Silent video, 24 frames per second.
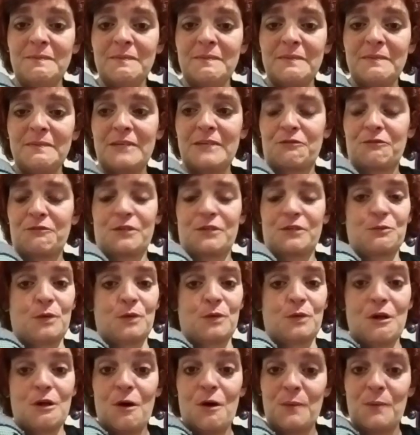And friend
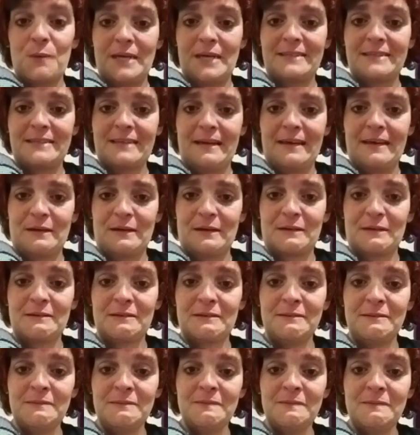will always care.
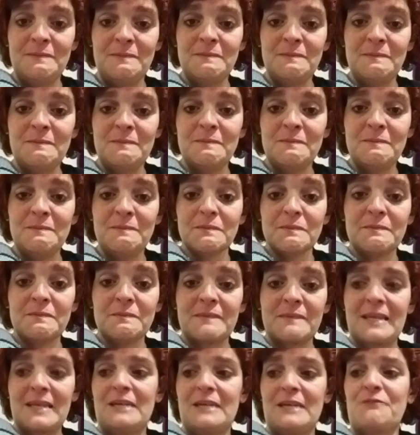
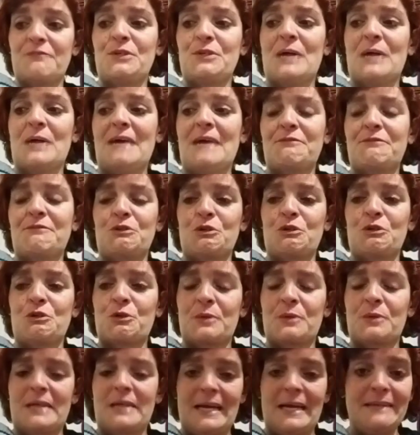And if you have to
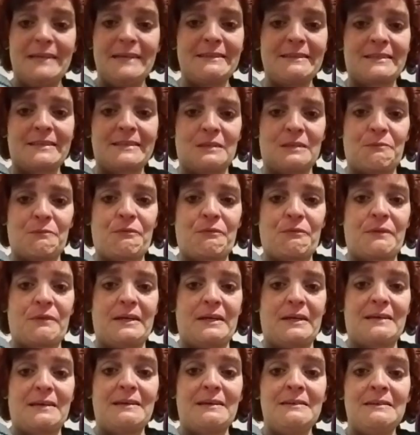create
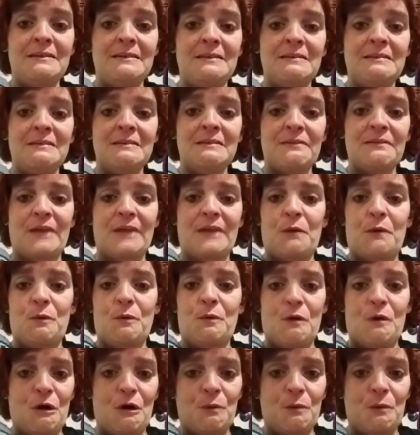something that
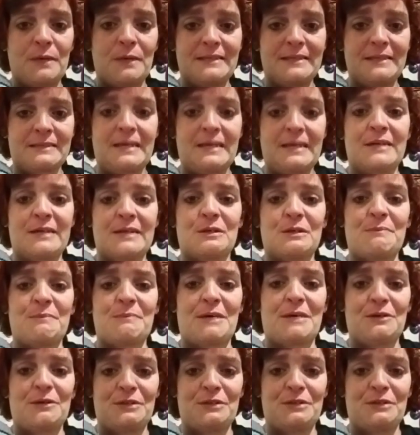will always care
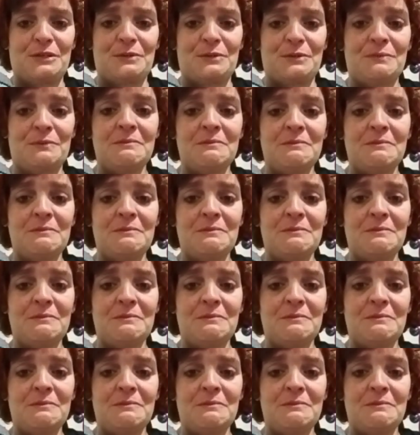about you,